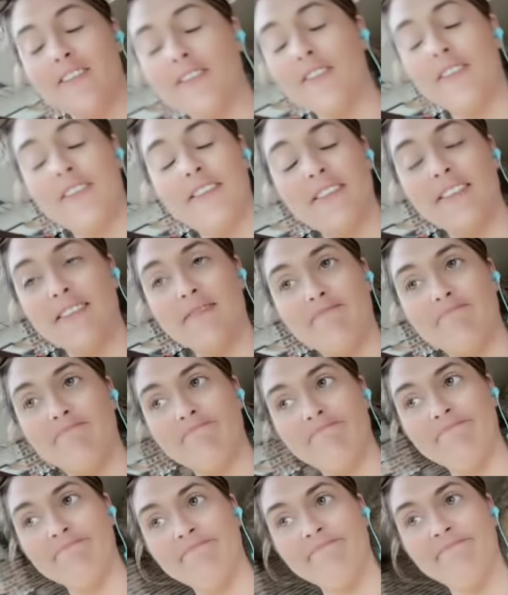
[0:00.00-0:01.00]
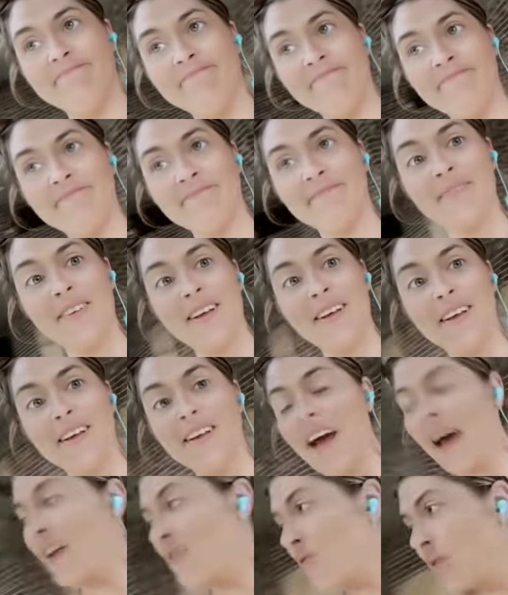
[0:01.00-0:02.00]
just
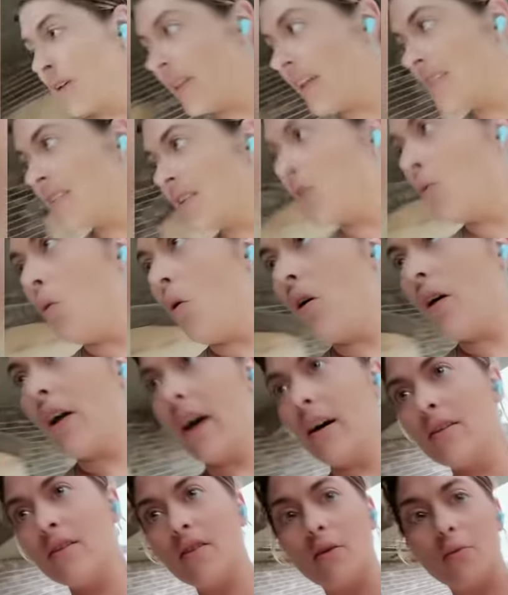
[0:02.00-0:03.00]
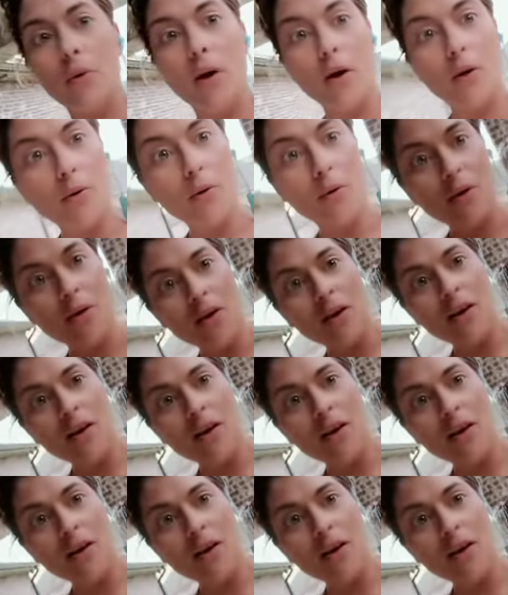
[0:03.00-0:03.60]
Actually, let's go walk out to the road.